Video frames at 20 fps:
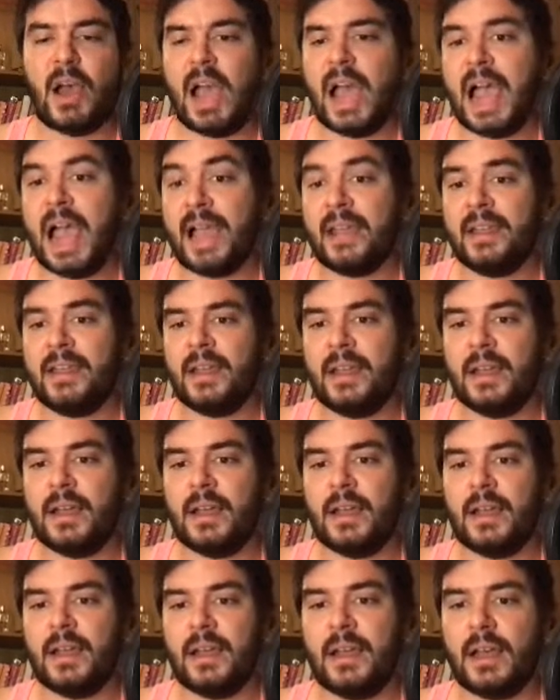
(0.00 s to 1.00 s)
I
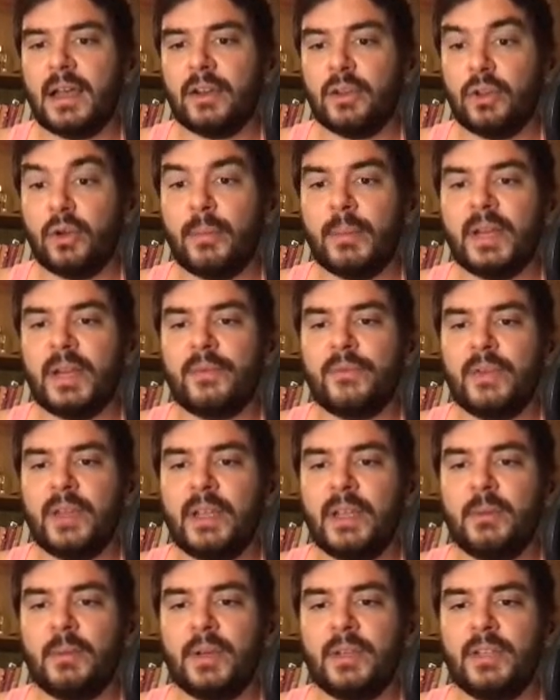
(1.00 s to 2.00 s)
uh, I don't know, but I
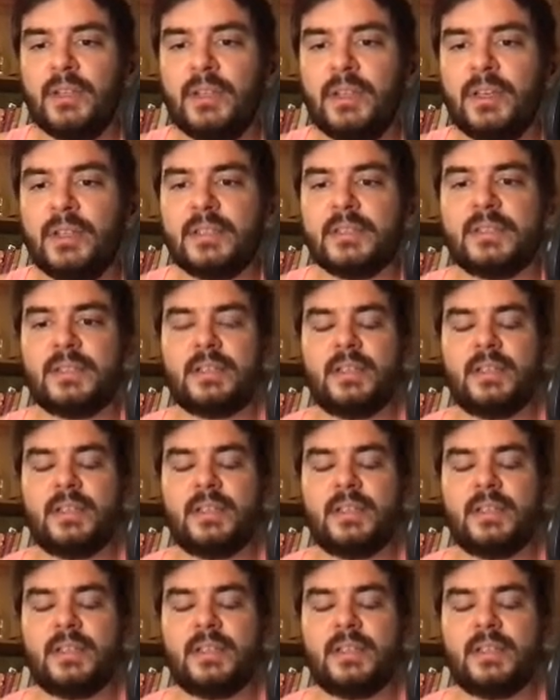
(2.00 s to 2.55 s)
think what he did is